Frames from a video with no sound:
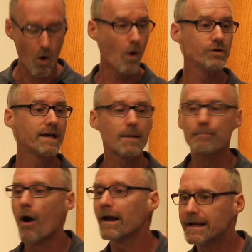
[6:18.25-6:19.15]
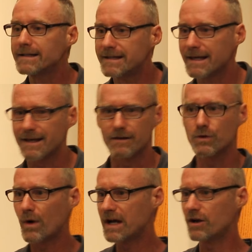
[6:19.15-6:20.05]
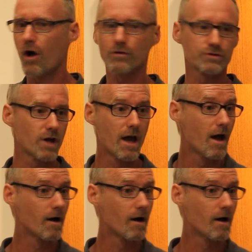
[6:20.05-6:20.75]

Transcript: Or you get a parking ticket, $20